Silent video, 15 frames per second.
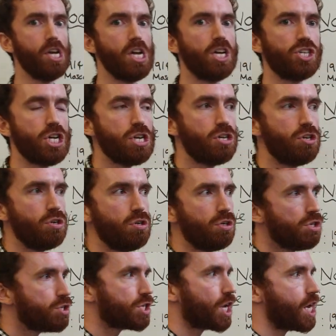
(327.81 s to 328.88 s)
She
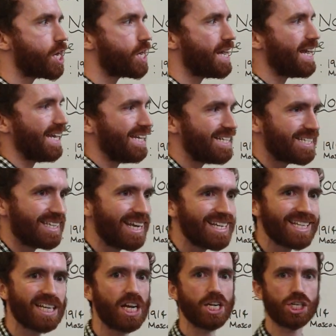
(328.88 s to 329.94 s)
used her instinct
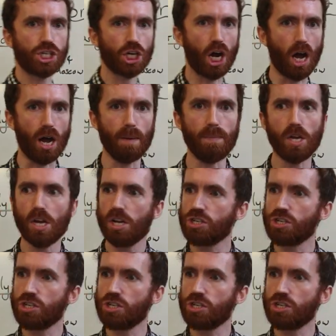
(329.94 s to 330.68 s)
and her charm